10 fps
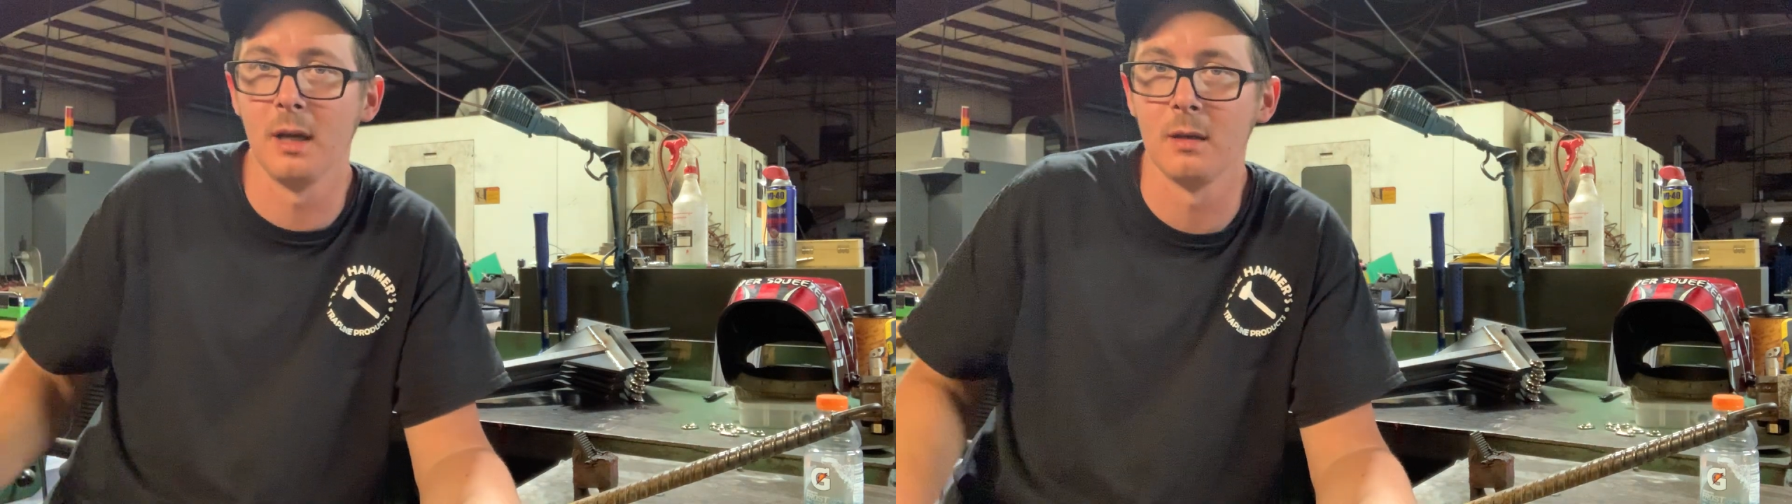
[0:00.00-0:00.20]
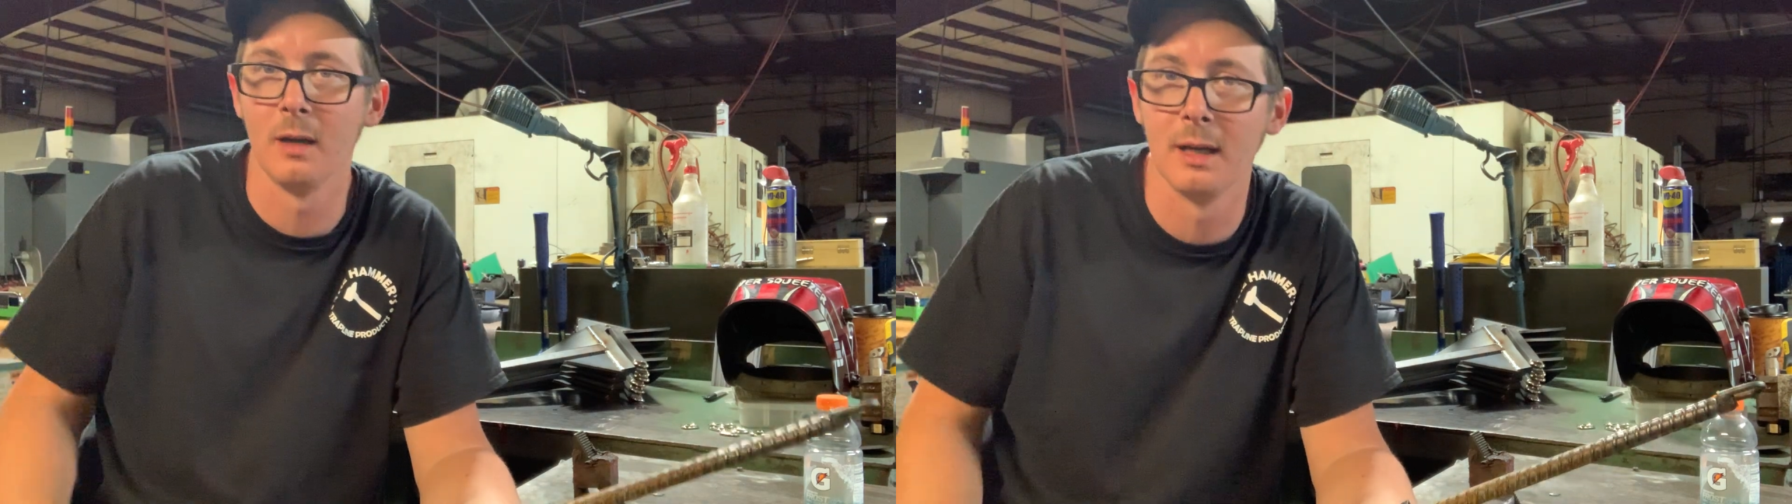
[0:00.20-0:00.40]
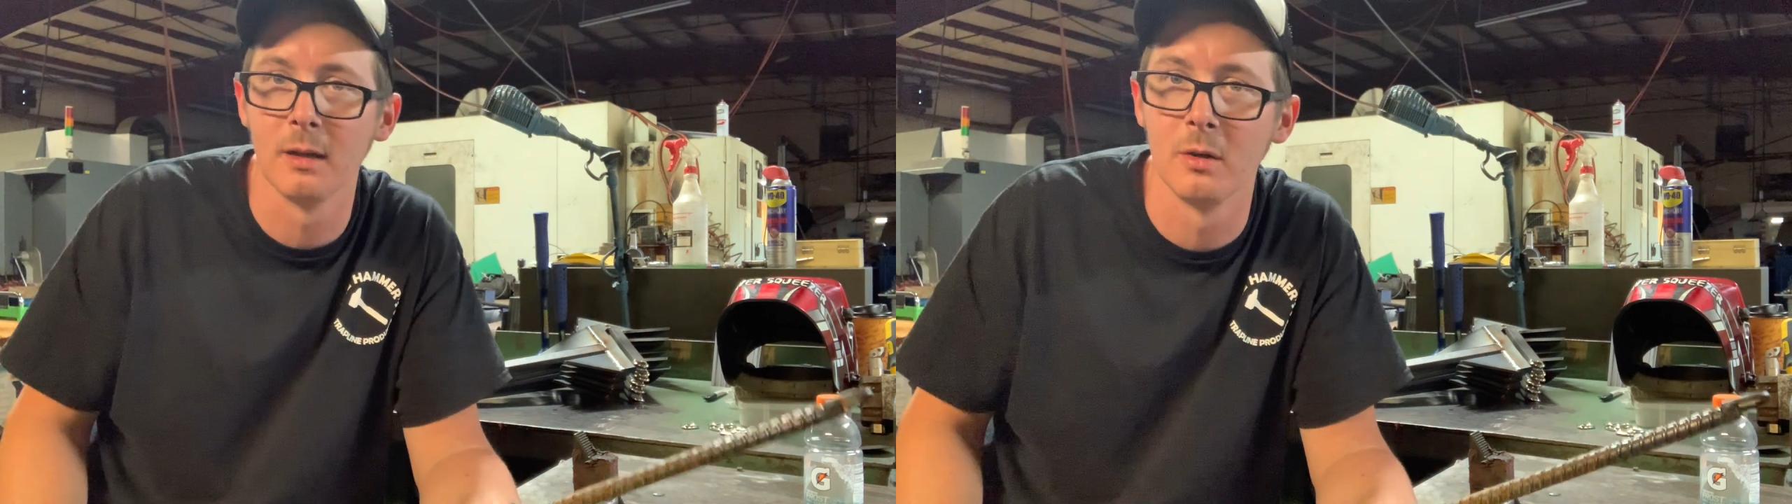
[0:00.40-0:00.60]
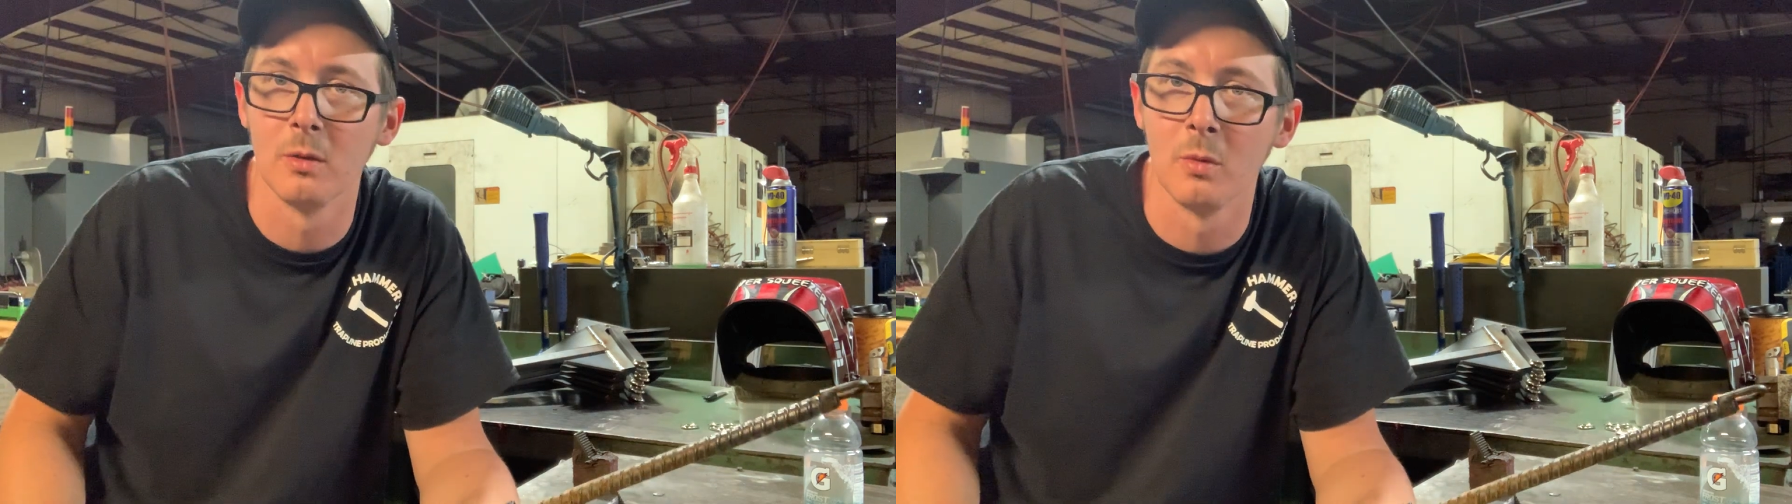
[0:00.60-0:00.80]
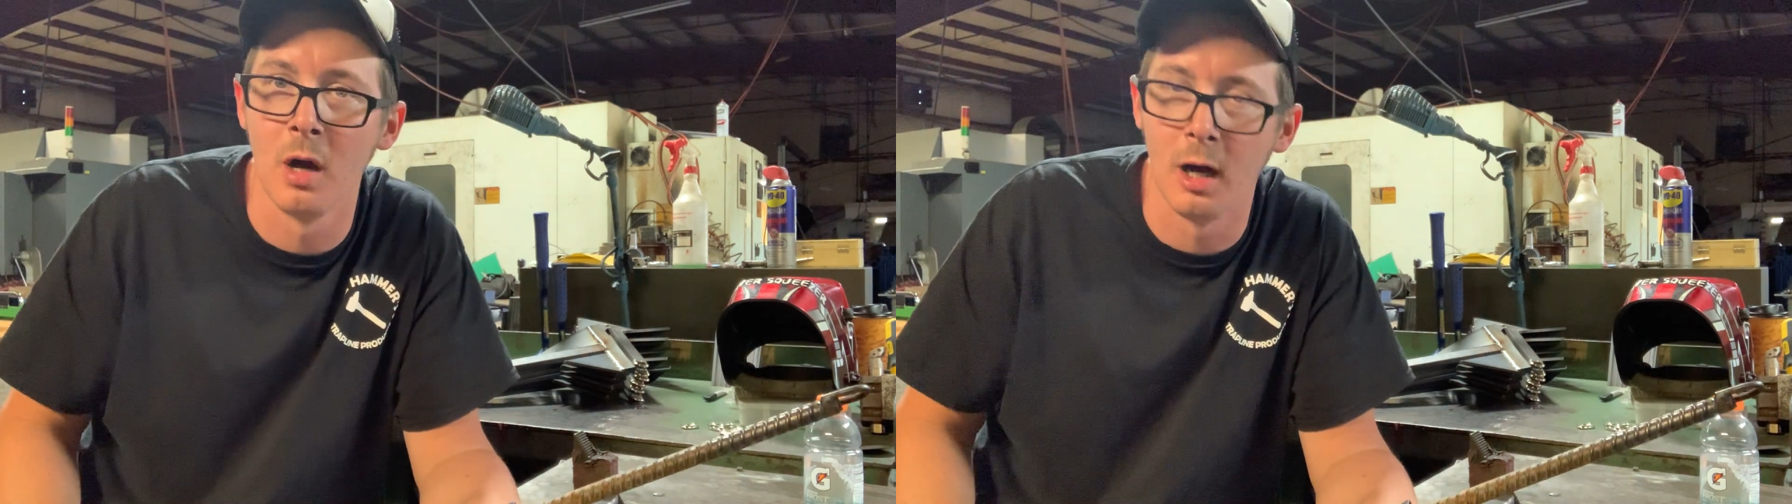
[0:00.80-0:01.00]
the other end of the
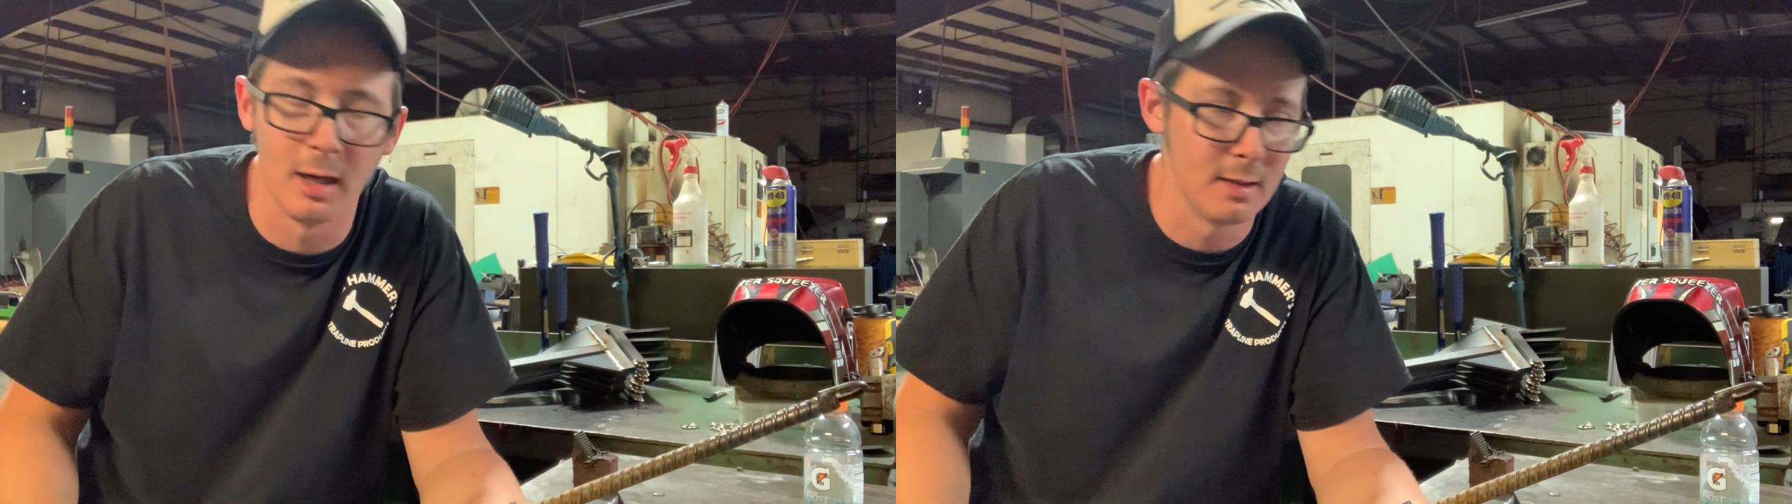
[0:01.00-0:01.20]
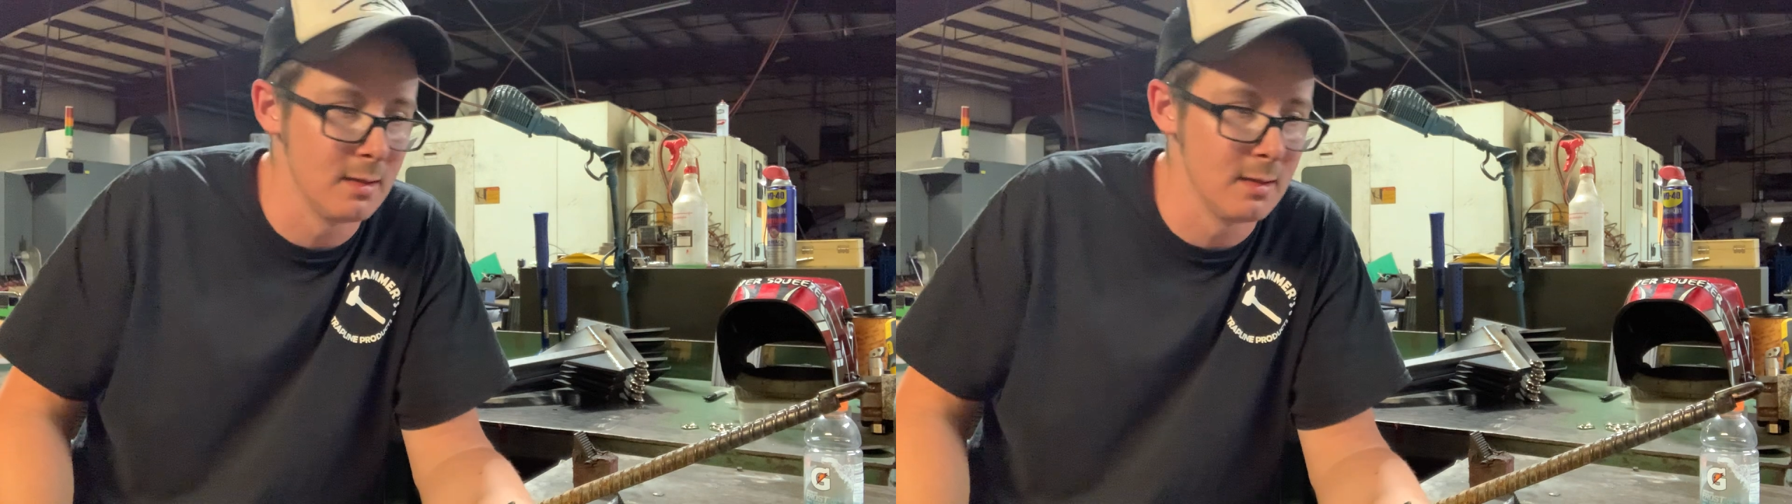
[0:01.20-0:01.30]
rod.